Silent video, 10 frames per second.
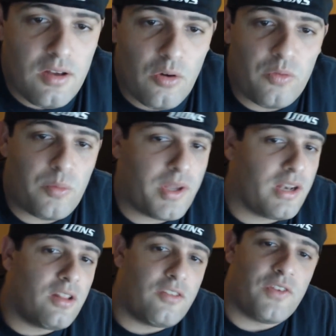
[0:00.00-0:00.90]
hopefully we
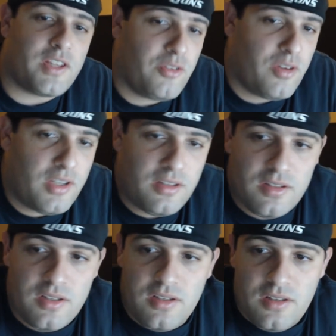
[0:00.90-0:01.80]
get another victory.
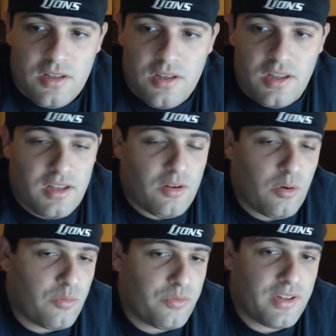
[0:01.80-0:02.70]
And
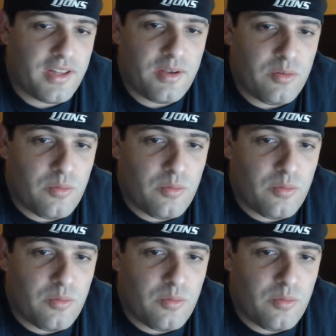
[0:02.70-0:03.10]
hopefully,